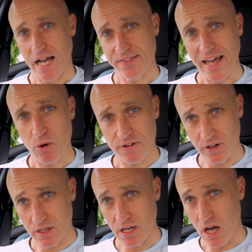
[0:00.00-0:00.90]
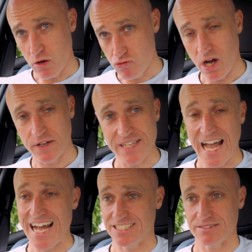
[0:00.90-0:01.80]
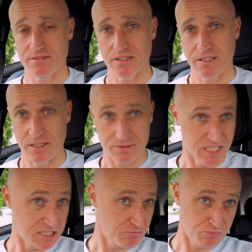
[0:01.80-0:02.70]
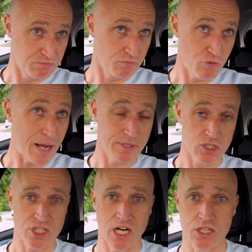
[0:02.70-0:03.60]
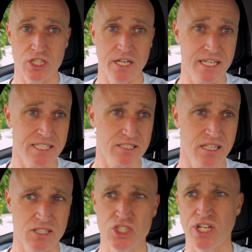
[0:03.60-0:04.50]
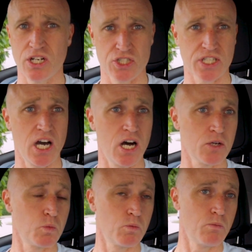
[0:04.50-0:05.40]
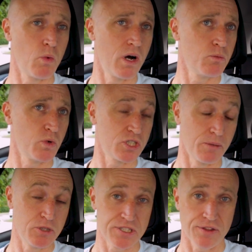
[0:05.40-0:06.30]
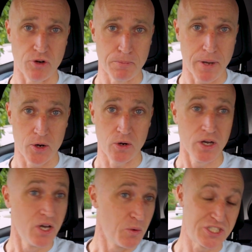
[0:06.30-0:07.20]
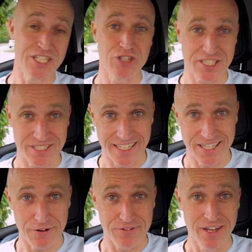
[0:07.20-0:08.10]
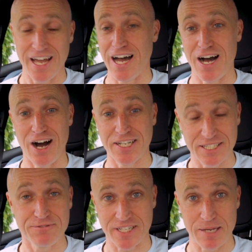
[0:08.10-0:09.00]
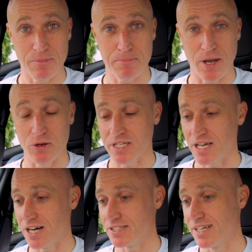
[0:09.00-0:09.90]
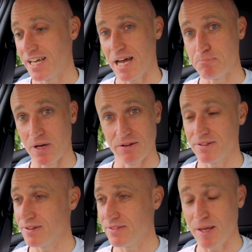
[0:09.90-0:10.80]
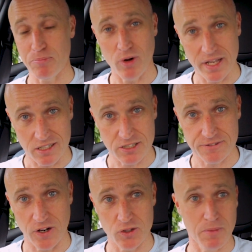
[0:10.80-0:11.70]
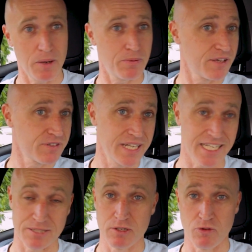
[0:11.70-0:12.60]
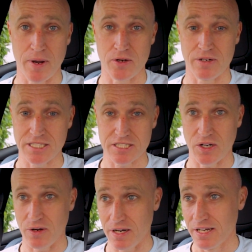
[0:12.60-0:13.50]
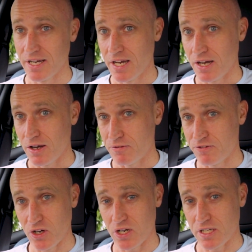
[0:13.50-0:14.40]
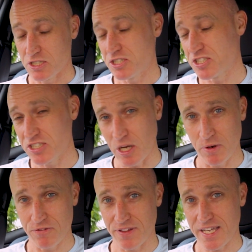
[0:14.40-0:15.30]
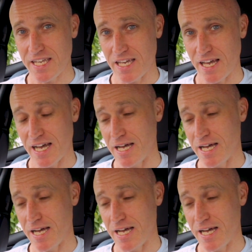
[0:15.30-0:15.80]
And now I've arrived at this rapid charger. It's a charge your car one, which I'm using through Polar, which interestingly enough, I did forget my Polar card, but they're brilliant. I just phoned them up and they've connected me remotely. So for some of the